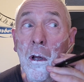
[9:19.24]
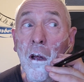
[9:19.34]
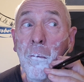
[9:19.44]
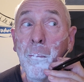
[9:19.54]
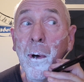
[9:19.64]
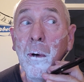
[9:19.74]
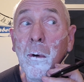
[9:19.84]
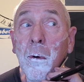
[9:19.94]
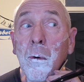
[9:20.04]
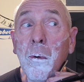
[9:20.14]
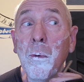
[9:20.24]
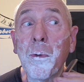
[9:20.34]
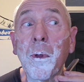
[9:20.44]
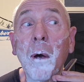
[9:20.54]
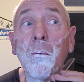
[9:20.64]
They
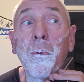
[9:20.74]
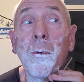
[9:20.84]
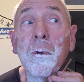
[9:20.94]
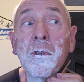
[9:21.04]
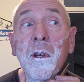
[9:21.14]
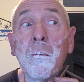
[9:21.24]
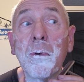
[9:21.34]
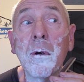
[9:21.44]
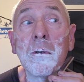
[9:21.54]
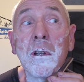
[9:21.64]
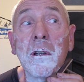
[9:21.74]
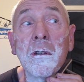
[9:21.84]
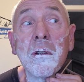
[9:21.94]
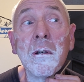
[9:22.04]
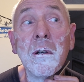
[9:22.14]
both come through the same
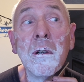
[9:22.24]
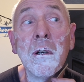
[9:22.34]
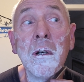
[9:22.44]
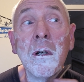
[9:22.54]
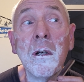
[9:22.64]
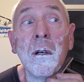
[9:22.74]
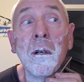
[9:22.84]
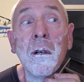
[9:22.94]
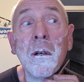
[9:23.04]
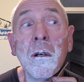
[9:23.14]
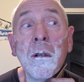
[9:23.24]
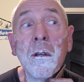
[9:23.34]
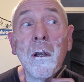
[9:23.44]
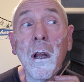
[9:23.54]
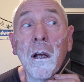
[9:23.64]
process.
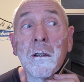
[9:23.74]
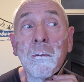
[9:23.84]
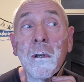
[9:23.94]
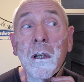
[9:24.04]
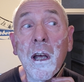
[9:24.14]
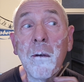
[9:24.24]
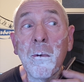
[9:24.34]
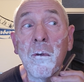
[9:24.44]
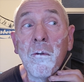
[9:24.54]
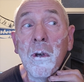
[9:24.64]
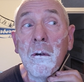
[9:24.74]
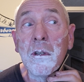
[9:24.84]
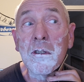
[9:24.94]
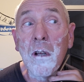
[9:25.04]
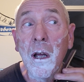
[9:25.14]
The last one that gave me the
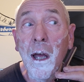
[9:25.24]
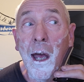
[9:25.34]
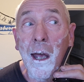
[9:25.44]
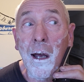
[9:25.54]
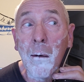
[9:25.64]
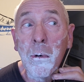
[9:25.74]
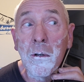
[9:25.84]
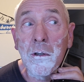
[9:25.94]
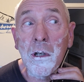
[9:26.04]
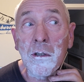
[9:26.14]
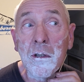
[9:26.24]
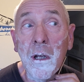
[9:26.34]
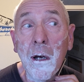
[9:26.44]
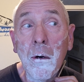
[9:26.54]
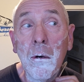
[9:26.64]
very slight hang up just
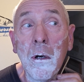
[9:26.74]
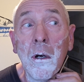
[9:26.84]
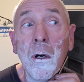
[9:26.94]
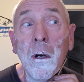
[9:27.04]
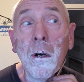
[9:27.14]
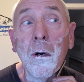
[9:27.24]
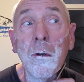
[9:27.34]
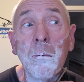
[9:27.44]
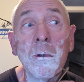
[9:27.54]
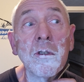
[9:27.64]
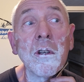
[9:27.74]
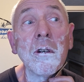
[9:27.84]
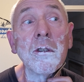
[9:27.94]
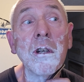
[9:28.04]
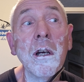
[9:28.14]
now on the
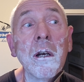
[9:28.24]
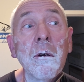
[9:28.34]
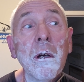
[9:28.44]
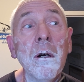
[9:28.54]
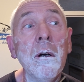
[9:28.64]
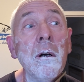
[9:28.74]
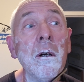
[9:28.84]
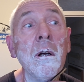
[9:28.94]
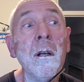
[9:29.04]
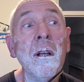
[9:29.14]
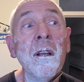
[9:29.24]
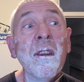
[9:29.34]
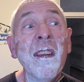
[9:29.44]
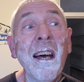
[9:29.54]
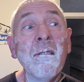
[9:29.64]
moustache area,
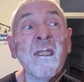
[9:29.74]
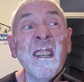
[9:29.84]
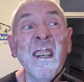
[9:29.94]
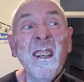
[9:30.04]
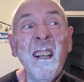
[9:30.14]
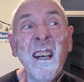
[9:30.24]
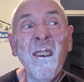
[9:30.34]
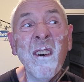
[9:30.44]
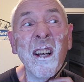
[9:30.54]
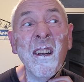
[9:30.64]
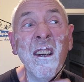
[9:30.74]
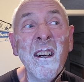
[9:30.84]
that was the earlier one.